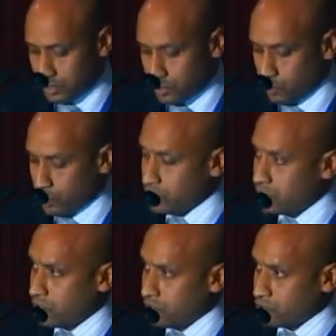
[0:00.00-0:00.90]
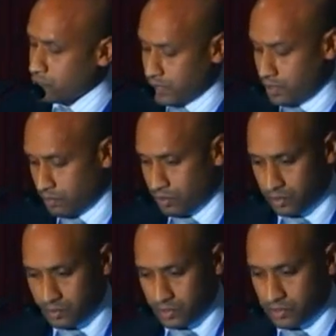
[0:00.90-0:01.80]
towards social media
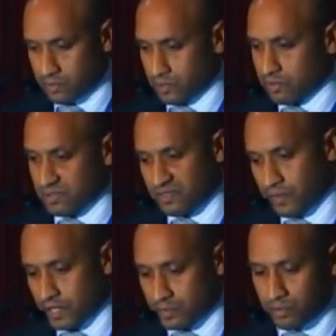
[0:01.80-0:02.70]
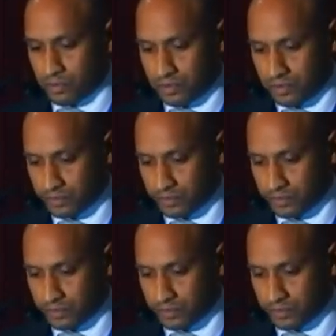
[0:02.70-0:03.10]
purposes, which was Facebook.